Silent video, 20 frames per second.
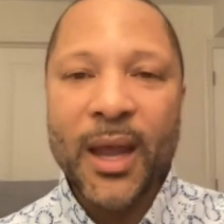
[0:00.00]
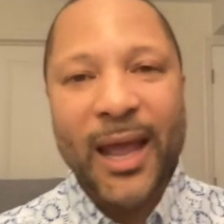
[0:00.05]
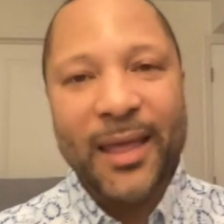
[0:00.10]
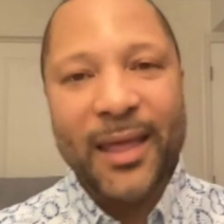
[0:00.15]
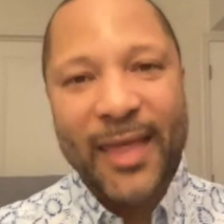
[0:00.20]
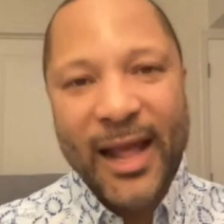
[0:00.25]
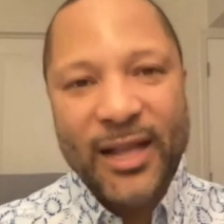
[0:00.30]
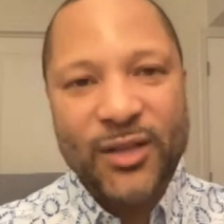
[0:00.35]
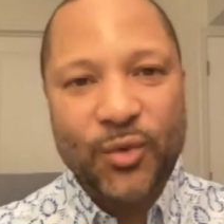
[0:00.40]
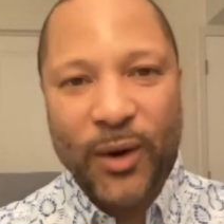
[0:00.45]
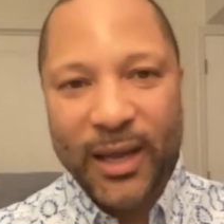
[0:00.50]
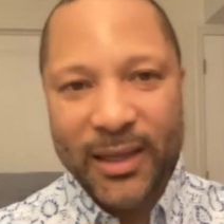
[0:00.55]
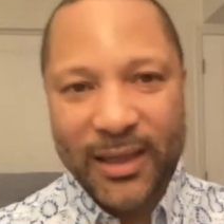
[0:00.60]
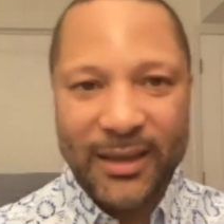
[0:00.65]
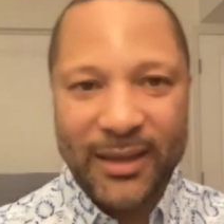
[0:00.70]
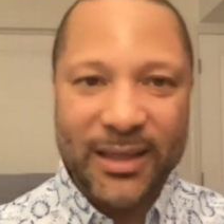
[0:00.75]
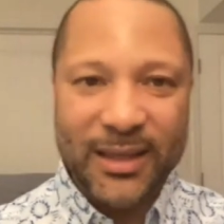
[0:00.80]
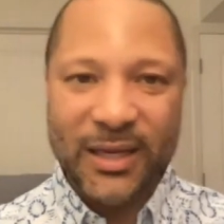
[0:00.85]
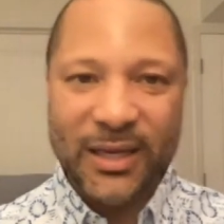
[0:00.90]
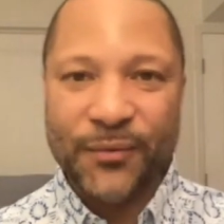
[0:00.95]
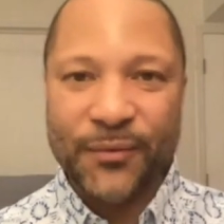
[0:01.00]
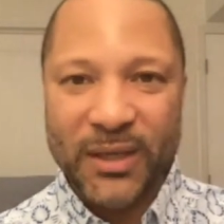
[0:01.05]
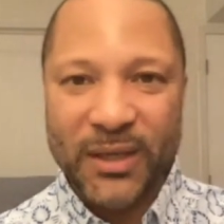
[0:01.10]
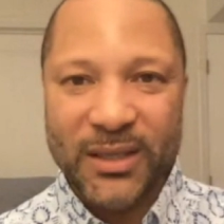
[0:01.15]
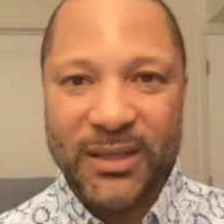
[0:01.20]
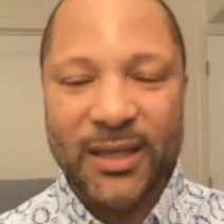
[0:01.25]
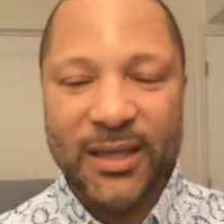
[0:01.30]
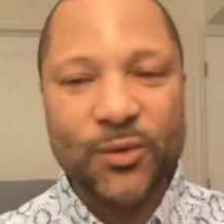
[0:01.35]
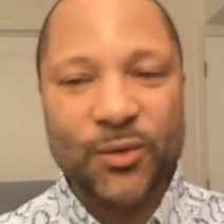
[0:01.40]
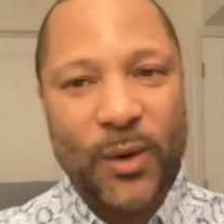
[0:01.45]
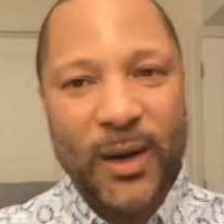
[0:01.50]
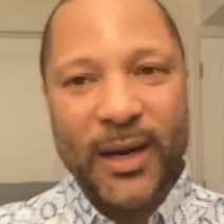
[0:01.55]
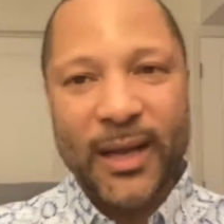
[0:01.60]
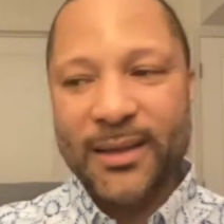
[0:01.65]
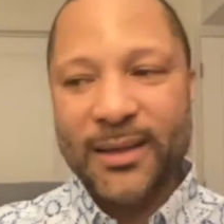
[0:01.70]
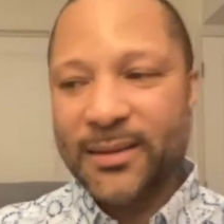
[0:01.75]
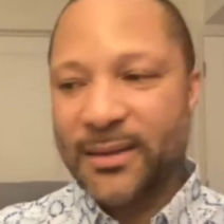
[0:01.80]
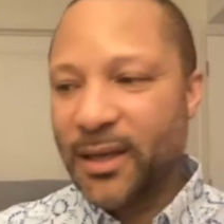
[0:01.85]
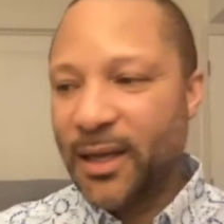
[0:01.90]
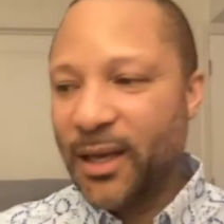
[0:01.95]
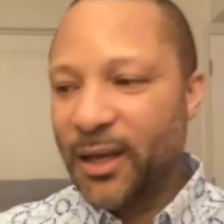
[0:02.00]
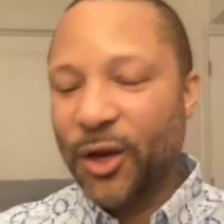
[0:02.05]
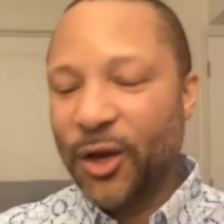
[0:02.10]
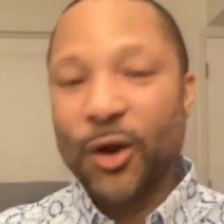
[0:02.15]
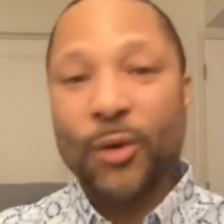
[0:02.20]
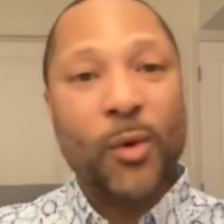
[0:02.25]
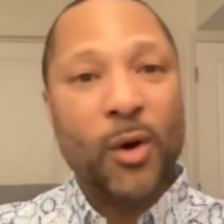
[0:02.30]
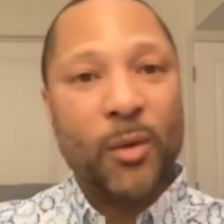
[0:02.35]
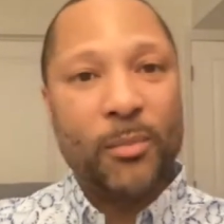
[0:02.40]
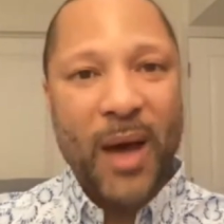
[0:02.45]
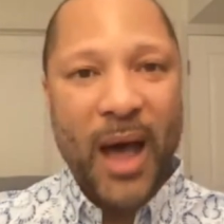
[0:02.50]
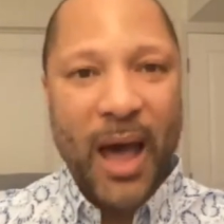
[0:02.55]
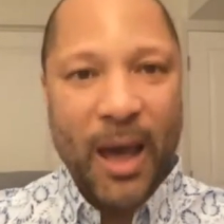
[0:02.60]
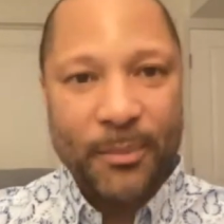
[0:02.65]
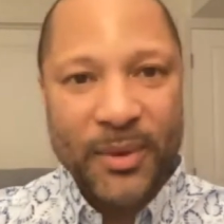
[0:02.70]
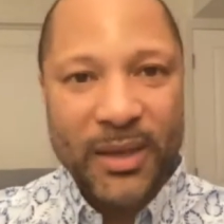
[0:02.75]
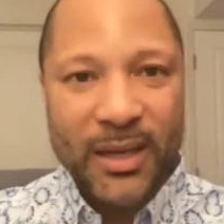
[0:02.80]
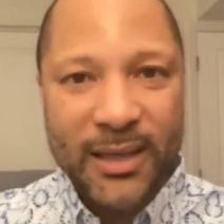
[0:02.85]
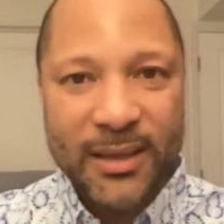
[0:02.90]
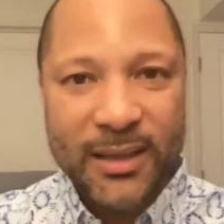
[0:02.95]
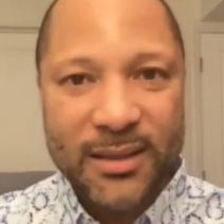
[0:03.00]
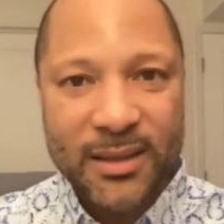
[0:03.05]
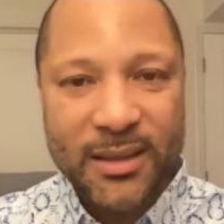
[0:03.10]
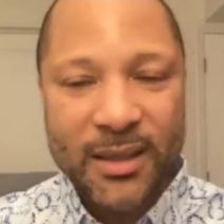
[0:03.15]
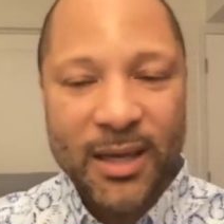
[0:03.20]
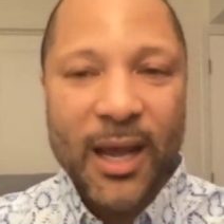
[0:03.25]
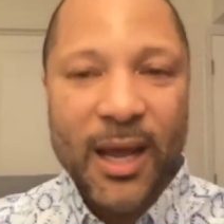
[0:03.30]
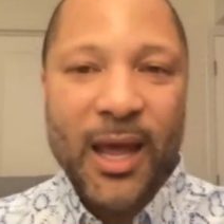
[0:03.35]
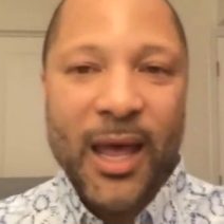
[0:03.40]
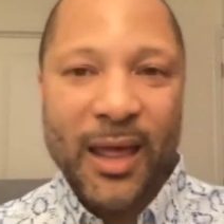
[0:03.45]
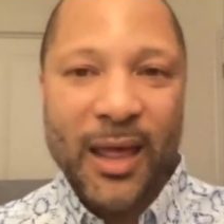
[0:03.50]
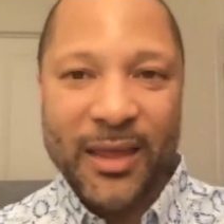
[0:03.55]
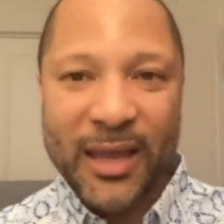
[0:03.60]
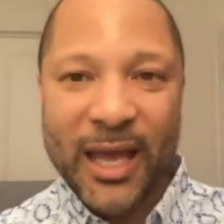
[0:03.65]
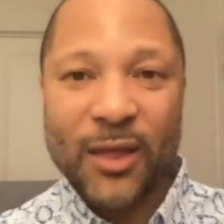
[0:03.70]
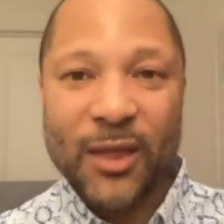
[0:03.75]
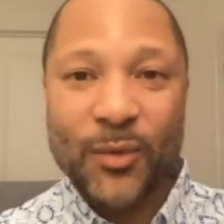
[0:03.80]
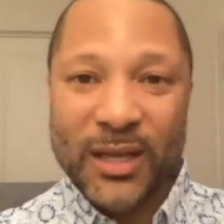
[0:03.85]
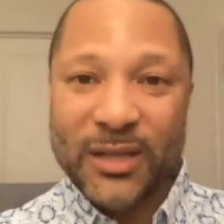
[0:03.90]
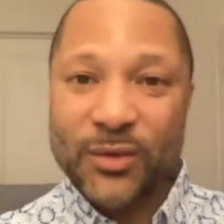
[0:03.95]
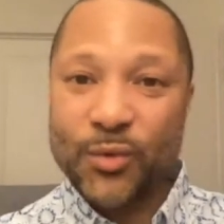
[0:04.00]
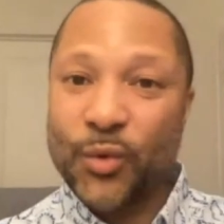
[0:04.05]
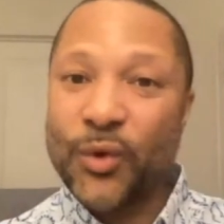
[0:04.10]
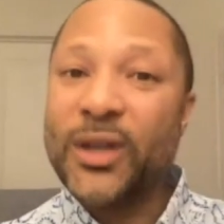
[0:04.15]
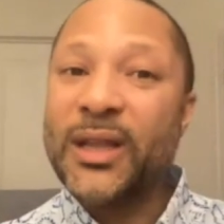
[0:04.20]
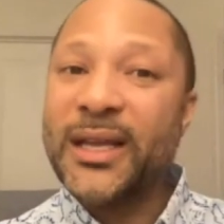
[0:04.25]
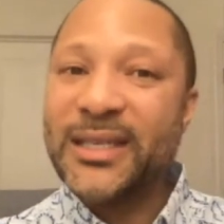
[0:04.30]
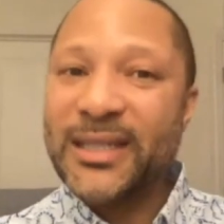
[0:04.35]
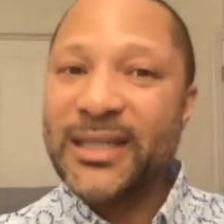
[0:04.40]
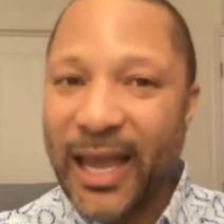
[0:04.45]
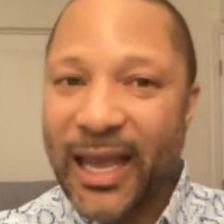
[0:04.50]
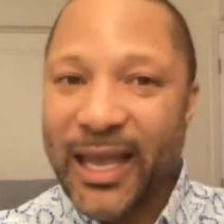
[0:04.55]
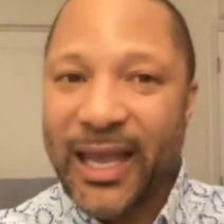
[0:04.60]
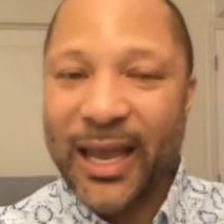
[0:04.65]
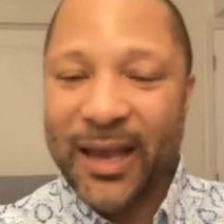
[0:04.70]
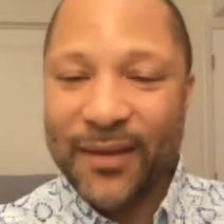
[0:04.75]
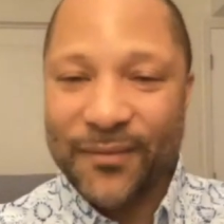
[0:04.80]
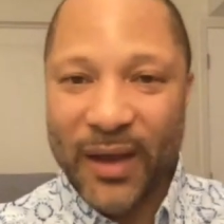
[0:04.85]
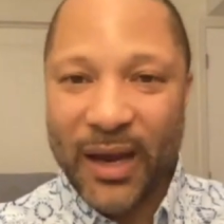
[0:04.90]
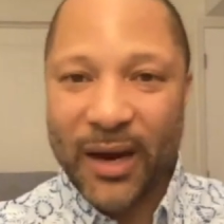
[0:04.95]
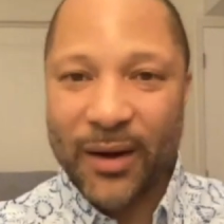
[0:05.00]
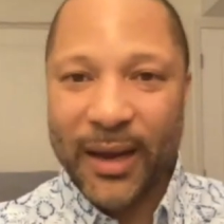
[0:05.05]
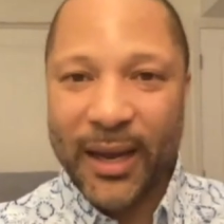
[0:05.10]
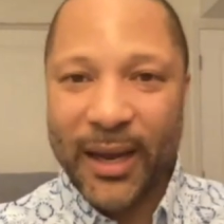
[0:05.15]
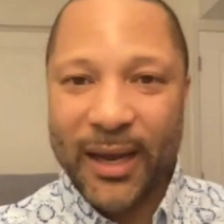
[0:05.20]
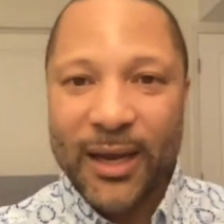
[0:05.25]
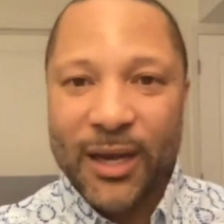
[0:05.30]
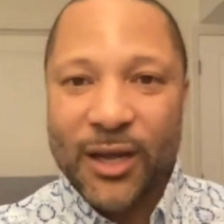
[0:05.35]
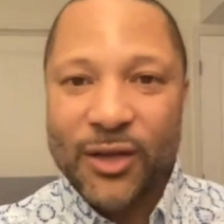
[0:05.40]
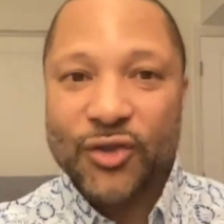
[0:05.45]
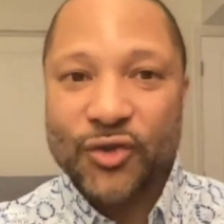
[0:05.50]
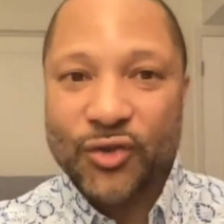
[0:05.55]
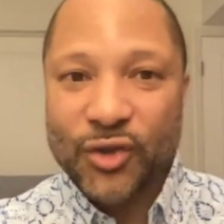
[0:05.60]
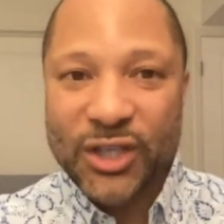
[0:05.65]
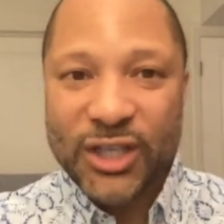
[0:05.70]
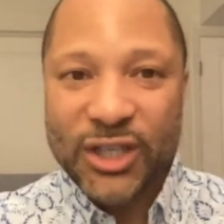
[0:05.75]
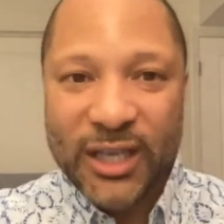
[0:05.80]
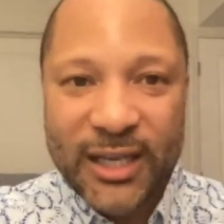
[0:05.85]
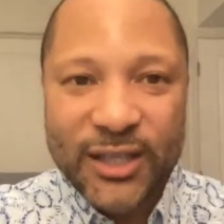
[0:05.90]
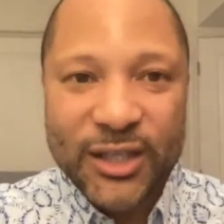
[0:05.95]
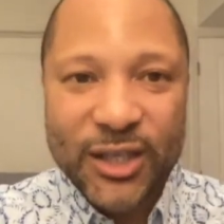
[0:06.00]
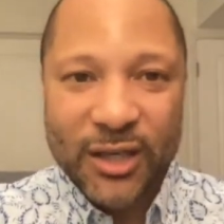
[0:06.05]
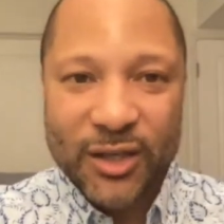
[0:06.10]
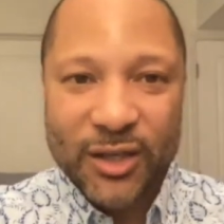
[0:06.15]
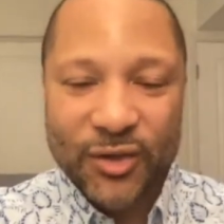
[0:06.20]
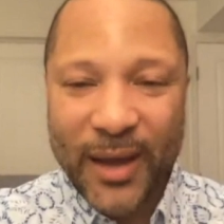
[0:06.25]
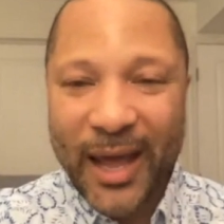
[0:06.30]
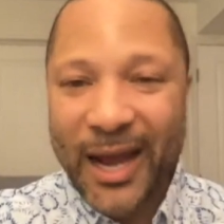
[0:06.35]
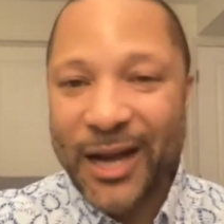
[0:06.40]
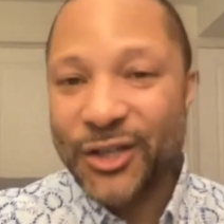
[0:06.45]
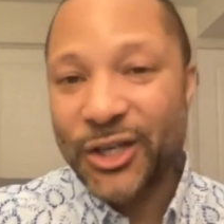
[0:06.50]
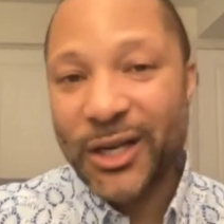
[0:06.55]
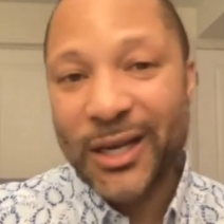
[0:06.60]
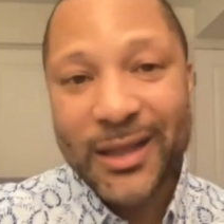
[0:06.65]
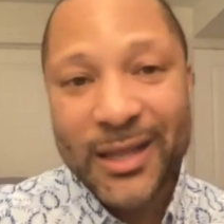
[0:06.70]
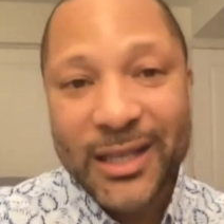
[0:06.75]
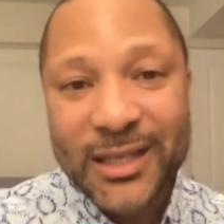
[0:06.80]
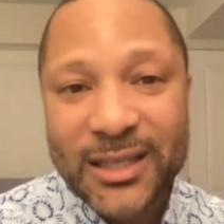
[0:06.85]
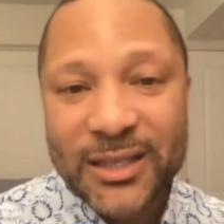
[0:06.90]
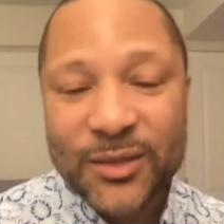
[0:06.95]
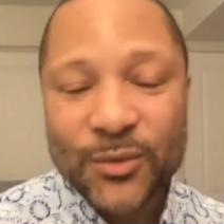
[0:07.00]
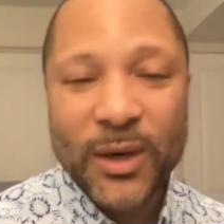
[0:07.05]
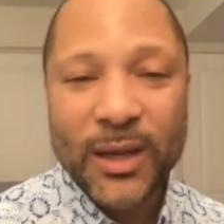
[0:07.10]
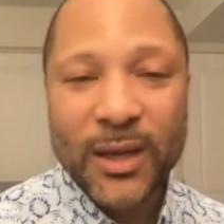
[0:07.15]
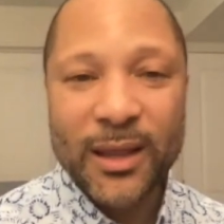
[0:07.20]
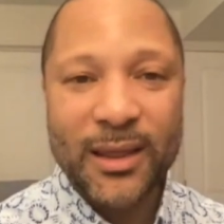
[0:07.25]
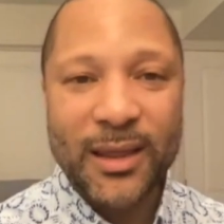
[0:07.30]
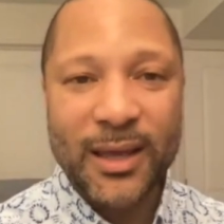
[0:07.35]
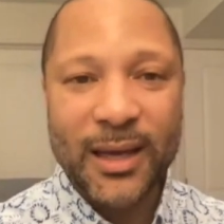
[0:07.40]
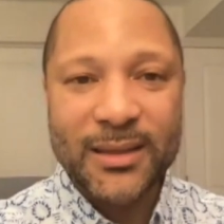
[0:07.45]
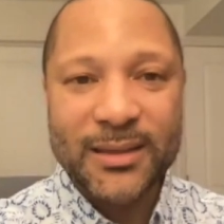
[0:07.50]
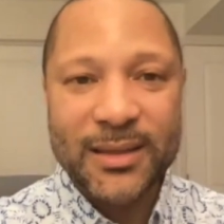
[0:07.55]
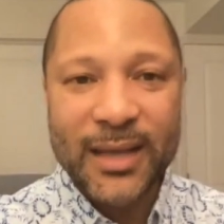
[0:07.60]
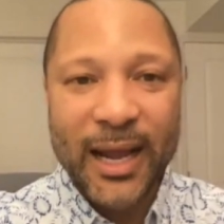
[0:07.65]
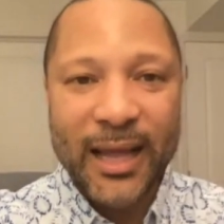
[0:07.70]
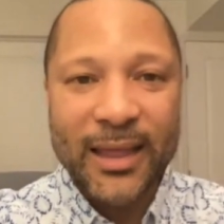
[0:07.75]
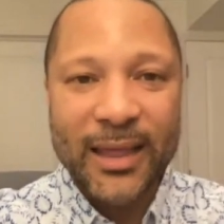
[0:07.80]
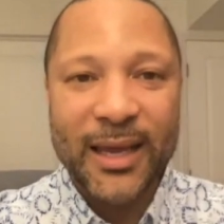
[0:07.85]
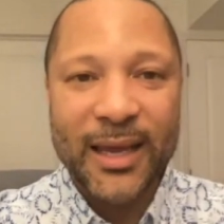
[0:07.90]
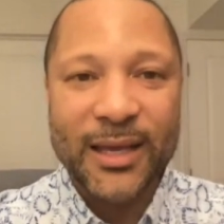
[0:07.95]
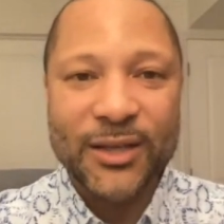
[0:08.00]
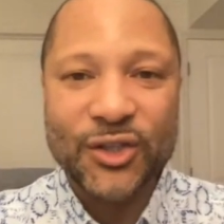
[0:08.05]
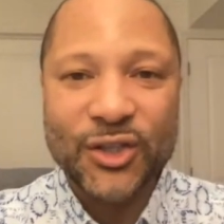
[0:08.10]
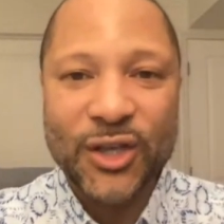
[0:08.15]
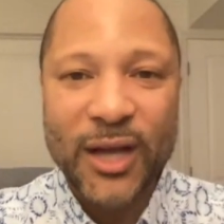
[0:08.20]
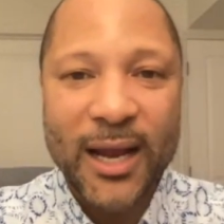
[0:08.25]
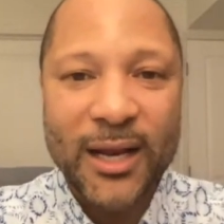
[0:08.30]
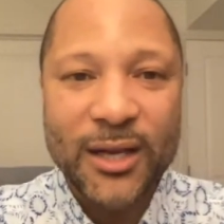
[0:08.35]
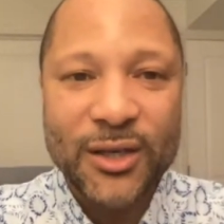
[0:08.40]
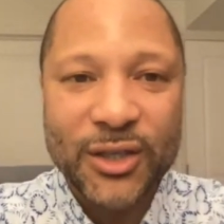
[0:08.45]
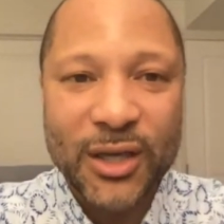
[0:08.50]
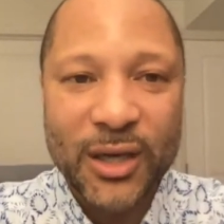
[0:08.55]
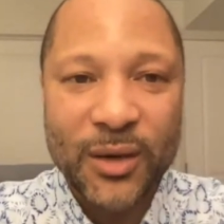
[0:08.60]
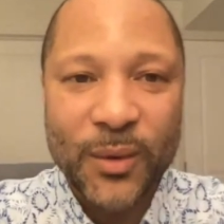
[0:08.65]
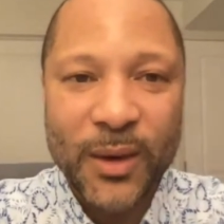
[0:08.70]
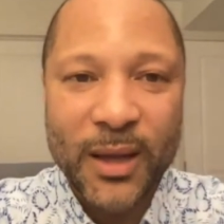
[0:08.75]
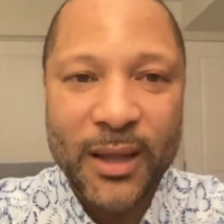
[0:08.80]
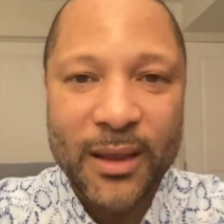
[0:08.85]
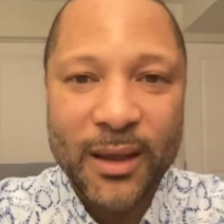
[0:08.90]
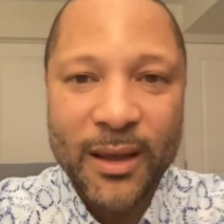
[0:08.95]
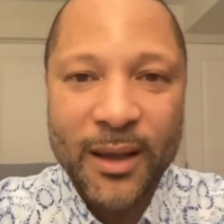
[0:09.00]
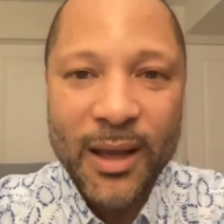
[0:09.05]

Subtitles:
And that's where I think the difference is. One is, you know, more populist, and the other one is really taking a very strategic strategy. And this is one of the things that I think is challenging with